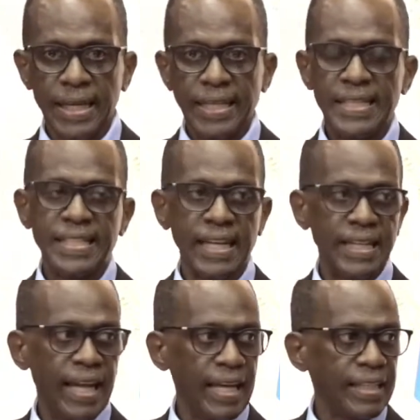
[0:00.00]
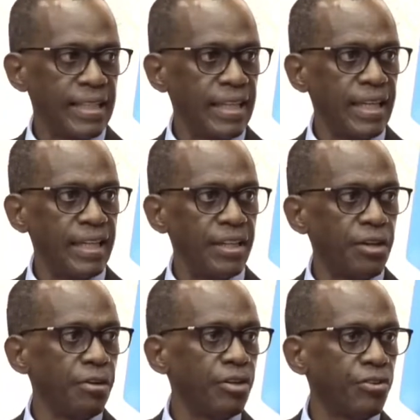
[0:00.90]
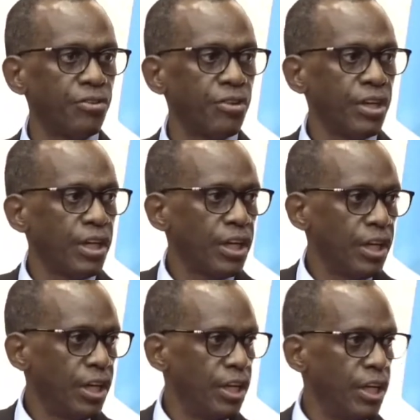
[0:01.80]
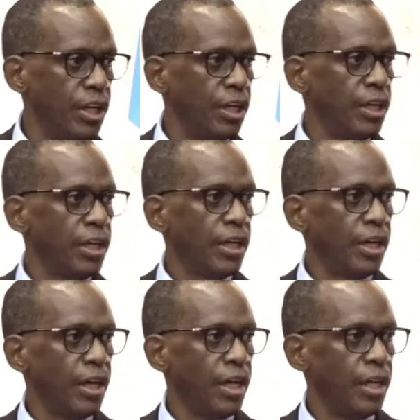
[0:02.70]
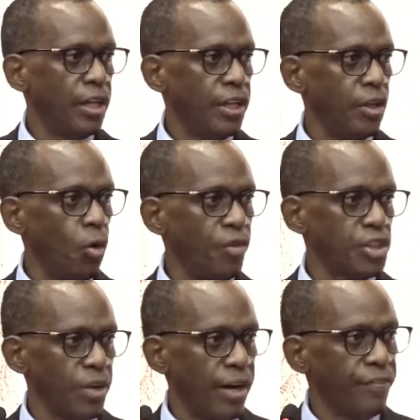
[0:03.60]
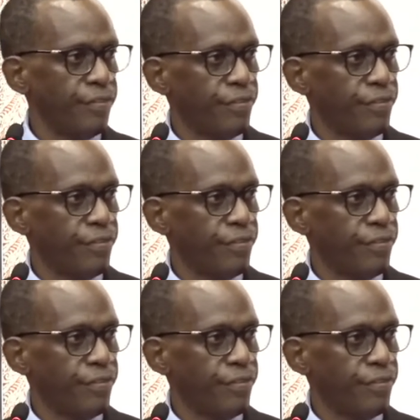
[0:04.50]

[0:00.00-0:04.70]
He said that he'd increased the overdraft,